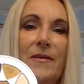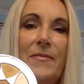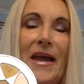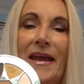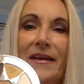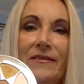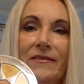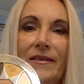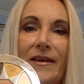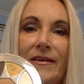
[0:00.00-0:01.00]
pan,
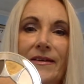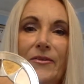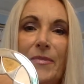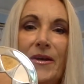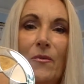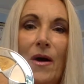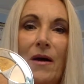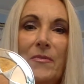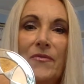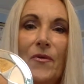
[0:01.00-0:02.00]
and it'll be a while
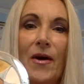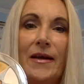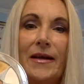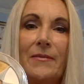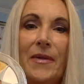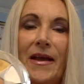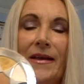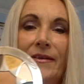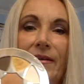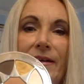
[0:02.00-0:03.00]
before I get
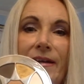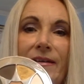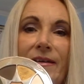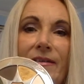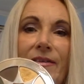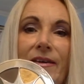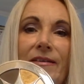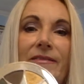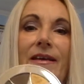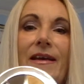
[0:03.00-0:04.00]
pan on any of these.